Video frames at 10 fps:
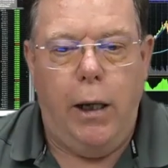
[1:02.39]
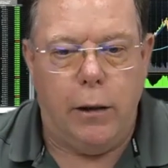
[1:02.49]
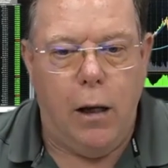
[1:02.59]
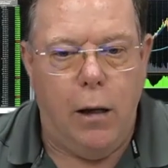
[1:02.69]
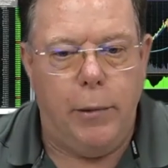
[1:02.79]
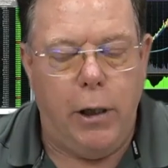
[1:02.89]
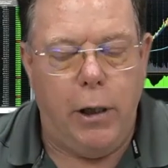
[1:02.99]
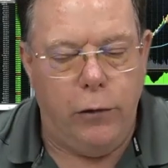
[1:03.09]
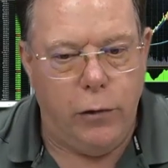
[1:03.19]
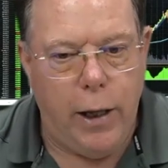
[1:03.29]
And the
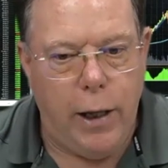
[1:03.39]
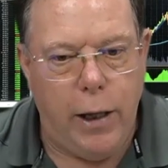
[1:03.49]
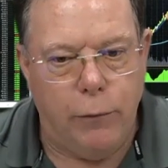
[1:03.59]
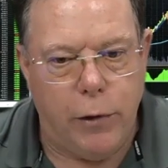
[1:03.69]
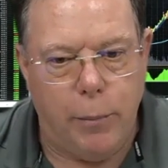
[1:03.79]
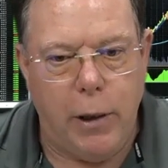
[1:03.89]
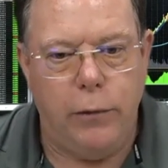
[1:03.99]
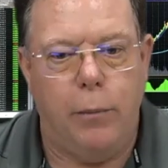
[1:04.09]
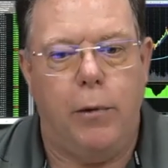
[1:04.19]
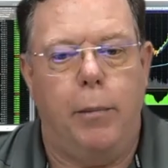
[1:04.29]
combination of that with the
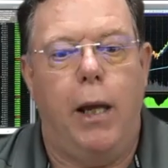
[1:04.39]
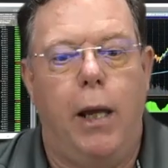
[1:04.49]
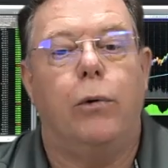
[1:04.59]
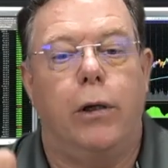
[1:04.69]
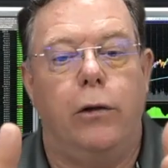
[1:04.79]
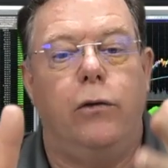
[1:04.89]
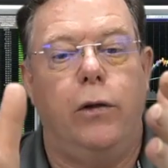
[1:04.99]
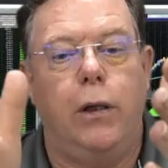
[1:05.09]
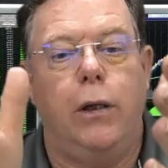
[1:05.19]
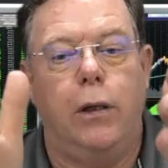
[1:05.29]
pent up demand, we're going to
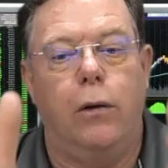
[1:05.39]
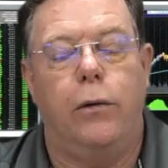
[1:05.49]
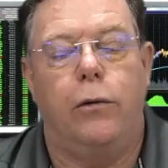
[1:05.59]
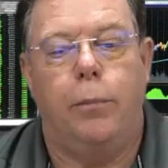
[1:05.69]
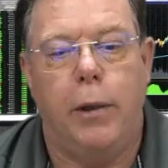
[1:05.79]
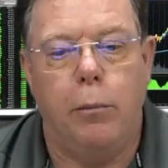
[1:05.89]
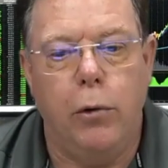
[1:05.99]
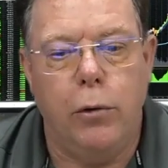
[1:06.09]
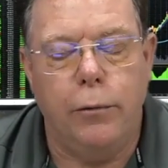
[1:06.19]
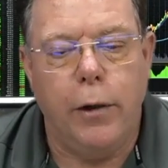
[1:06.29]
see, this big
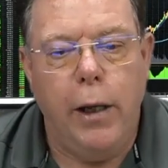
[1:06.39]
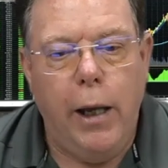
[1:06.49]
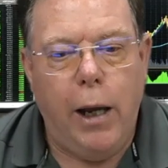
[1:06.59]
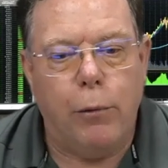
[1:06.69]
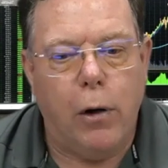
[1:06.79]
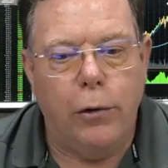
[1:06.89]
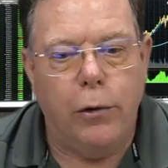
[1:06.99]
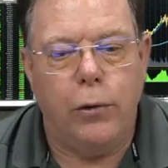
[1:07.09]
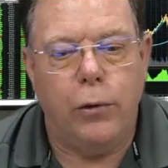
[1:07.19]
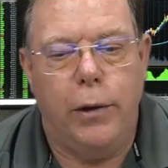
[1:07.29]
move. And we're
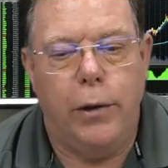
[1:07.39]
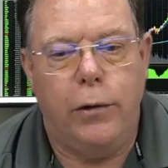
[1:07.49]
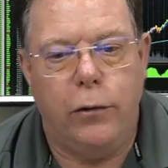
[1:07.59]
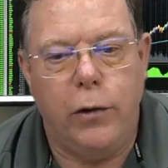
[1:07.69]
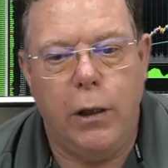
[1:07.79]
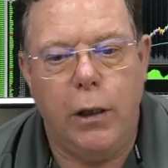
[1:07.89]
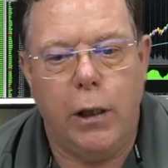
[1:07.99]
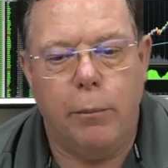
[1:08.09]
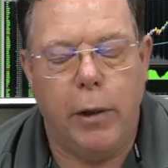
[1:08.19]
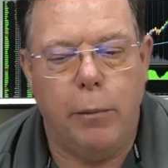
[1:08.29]
also going to see,
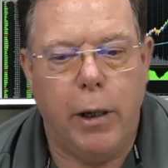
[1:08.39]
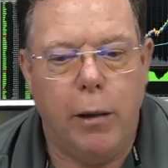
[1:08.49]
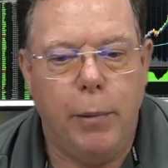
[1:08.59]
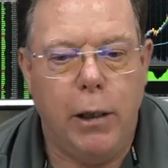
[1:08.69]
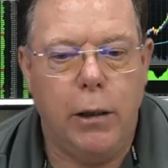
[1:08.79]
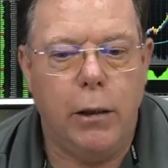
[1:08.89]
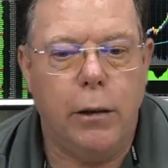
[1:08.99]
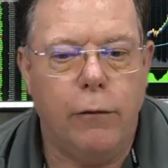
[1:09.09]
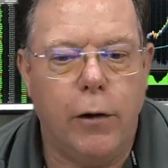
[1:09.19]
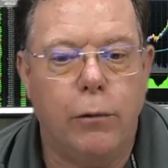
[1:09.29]
in my
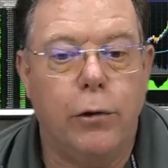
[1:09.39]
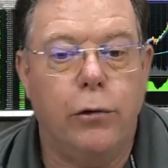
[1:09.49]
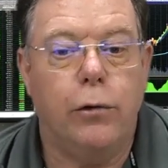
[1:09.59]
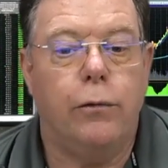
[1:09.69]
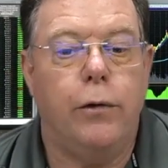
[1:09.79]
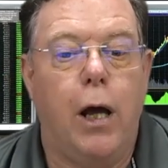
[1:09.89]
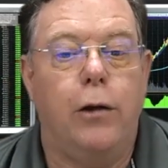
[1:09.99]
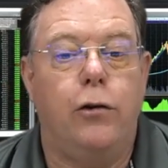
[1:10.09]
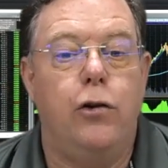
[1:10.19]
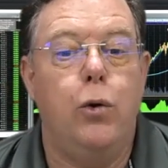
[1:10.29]
opinion, the Federal Reserve
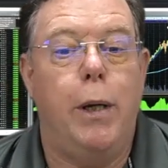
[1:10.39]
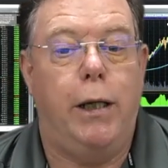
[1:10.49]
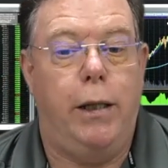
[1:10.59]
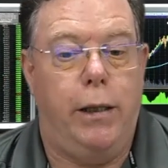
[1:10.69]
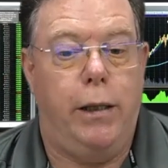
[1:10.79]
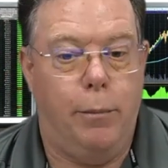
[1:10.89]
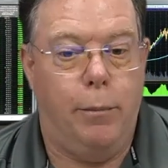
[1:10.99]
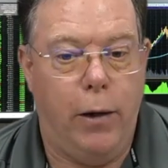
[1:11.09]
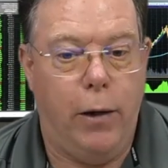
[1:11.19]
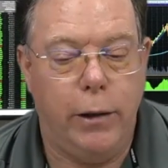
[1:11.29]
not do anything
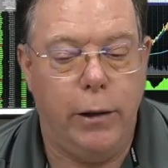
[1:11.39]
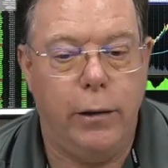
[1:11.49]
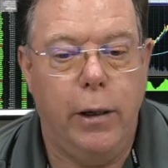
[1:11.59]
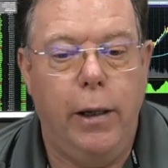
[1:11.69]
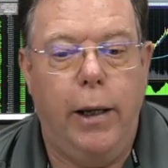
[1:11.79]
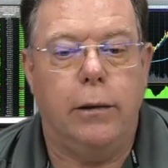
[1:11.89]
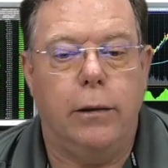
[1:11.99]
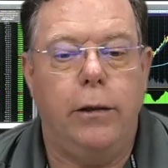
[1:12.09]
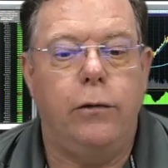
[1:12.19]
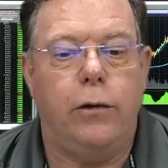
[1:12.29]
about it, at
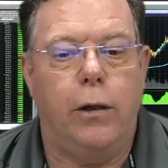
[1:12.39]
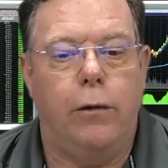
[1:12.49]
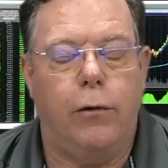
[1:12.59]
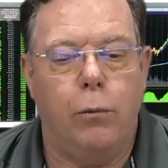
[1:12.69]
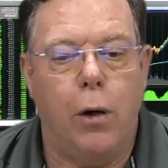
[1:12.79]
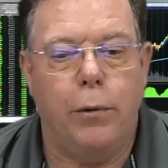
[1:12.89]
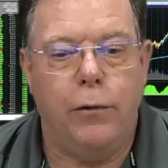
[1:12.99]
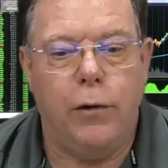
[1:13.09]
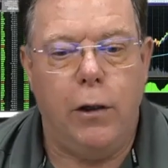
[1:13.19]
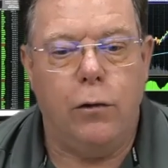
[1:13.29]
least from what
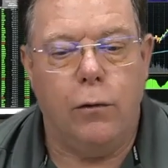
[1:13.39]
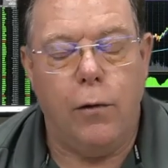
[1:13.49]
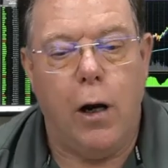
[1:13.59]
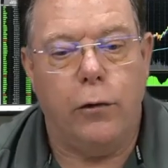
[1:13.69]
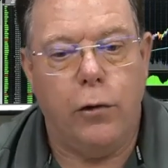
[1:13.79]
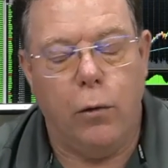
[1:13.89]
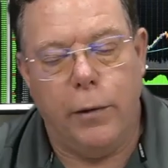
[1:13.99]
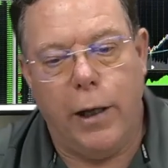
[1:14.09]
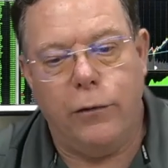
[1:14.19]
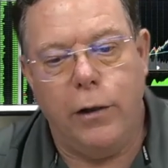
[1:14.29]
we've seen so far.
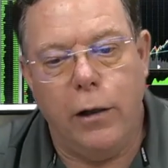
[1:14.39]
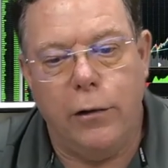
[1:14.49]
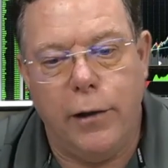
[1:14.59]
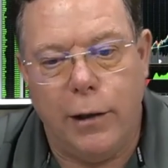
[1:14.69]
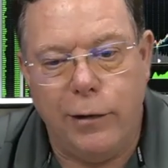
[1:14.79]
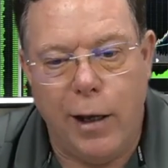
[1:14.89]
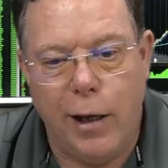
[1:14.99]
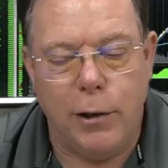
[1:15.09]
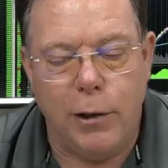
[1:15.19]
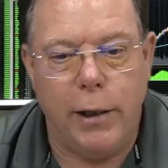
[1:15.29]
So that's the other thing that's
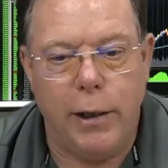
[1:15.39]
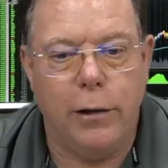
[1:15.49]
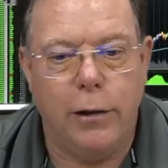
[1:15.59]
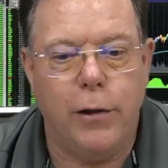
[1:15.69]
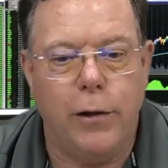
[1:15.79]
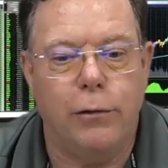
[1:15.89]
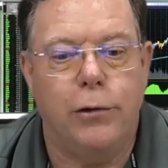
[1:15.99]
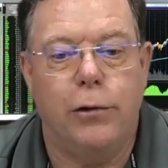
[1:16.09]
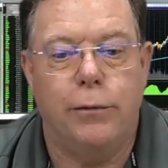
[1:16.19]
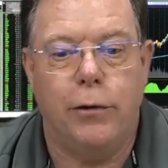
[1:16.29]
happening right now. The Federal
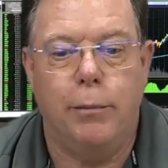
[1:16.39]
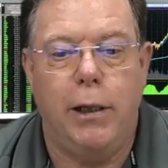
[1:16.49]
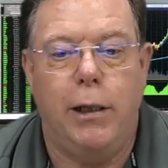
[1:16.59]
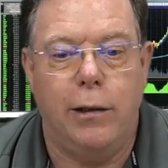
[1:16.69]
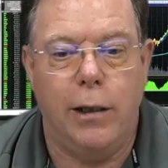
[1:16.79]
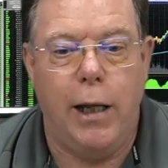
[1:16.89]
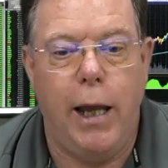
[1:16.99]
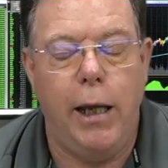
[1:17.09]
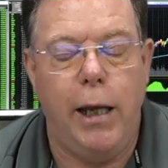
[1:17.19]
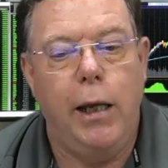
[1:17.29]
Reserve is meeting
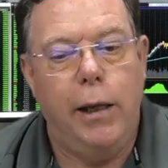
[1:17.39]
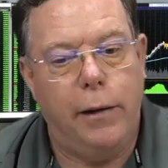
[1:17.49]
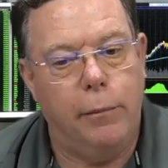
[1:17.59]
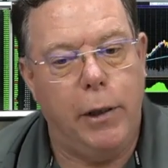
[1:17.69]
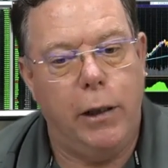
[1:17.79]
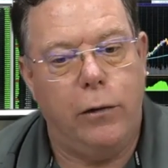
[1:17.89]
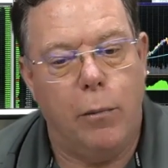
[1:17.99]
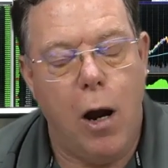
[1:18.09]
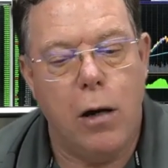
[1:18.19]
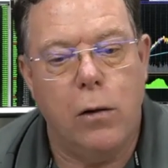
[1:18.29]
today, they're meeting
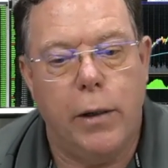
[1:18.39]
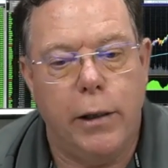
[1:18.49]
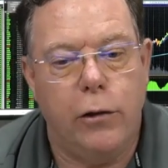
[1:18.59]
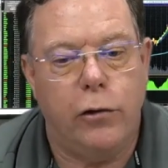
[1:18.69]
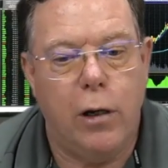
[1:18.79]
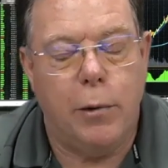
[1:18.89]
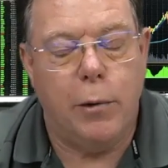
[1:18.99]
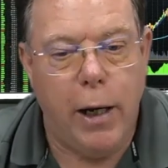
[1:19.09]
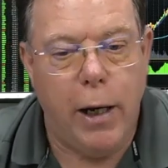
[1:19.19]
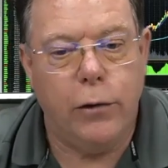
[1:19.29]
tomorrow, and then
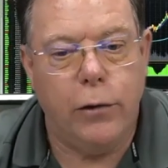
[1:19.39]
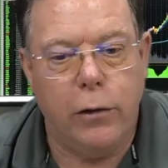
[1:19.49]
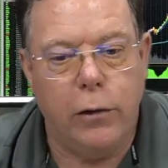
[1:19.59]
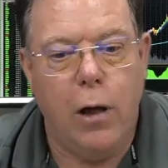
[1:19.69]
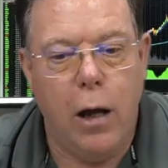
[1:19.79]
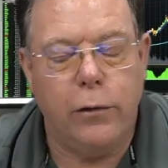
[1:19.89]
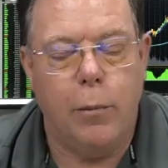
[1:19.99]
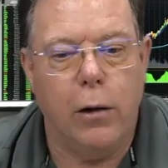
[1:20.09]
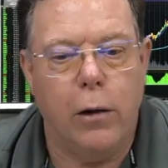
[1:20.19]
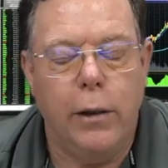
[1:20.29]
Chairman Powell's going to talk
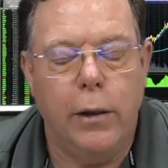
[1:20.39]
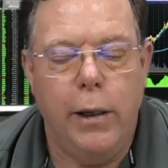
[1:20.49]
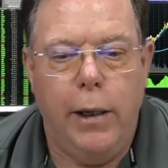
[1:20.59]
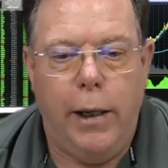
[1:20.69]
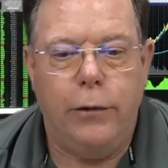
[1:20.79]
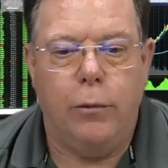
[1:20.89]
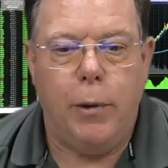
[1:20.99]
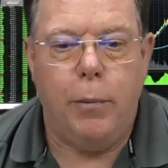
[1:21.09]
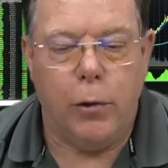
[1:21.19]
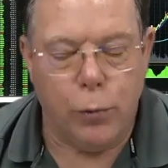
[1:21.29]
tomorrow. And so
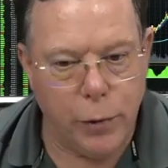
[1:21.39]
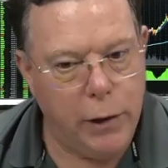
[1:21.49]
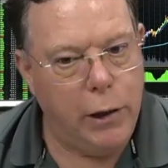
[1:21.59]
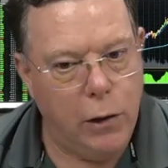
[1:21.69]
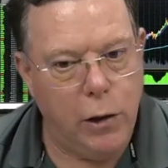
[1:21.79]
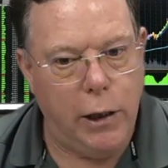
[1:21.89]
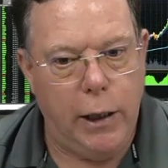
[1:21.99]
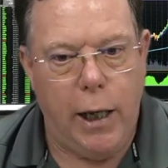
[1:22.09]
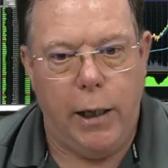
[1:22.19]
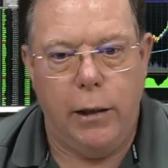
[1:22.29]
people are really
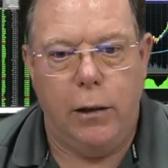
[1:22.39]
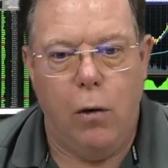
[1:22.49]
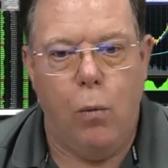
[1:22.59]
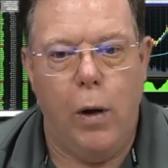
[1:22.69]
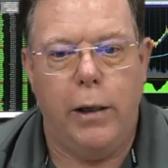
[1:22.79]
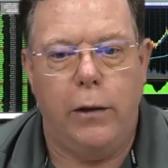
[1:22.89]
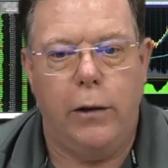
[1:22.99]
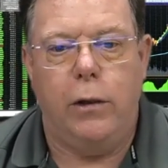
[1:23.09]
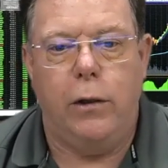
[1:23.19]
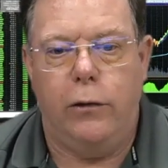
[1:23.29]
looking at, what
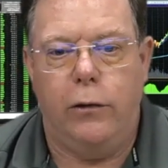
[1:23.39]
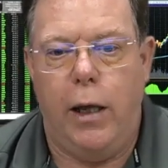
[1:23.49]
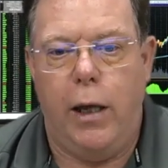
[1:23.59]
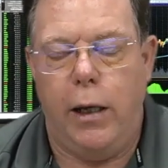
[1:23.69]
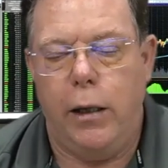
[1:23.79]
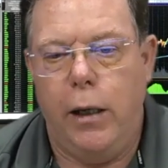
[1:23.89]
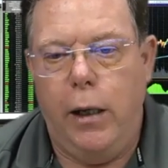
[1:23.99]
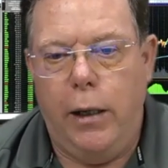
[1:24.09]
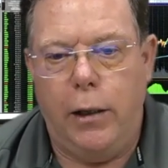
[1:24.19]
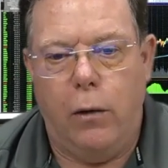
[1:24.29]
is he going to say?
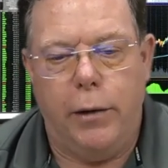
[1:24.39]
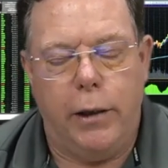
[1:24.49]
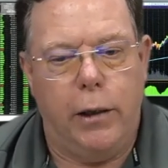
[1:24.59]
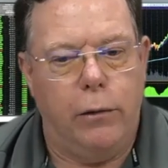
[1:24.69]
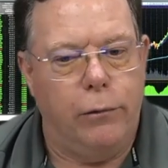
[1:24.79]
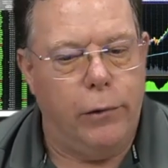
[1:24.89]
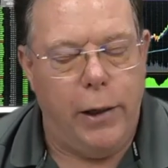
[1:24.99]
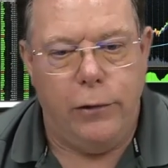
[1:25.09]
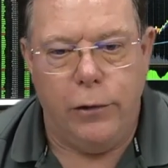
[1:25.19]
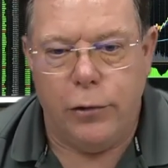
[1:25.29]
Are they going to
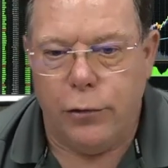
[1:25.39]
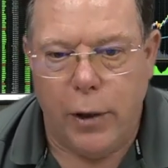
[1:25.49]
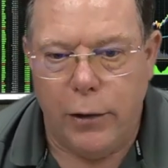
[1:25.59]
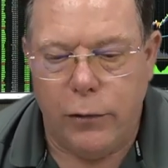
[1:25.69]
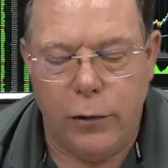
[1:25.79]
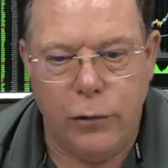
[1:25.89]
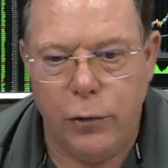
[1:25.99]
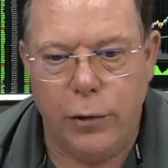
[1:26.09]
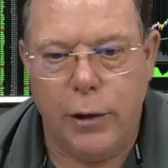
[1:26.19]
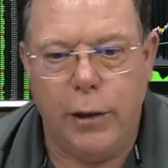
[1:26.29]
raise interest rates
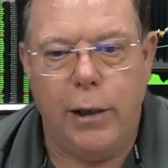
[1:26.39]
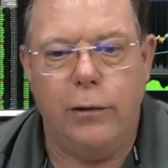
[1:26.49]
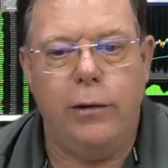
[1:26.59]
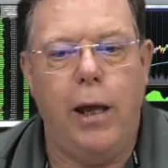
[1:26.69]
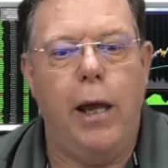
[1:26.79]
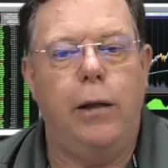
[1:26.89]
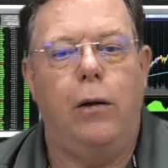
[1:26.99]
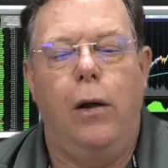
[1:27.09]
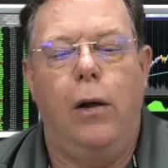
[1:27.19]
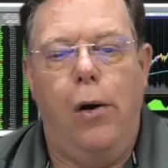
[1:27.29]
sooner than they said?